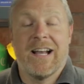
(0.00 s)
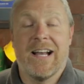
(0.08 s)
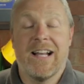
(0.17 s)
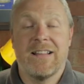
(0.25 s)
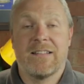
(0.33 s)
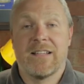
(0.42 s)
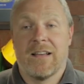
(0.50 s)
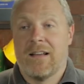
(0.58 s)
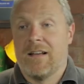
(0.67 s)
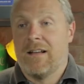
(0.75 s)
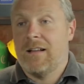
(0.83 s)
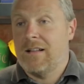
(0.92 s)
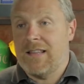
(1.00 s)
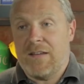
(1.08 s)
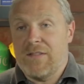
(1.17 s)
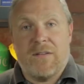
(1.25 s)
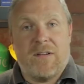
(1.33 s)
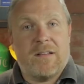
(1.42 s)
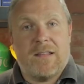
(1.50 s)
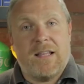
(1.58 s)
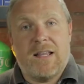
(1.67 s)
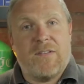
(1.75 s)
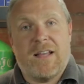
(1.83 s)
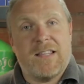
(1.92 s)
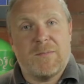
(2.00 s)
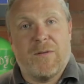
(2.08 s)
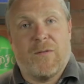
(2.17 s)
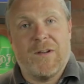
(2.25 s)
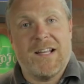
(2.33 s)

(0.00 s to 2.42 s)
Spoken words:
And they never had this before.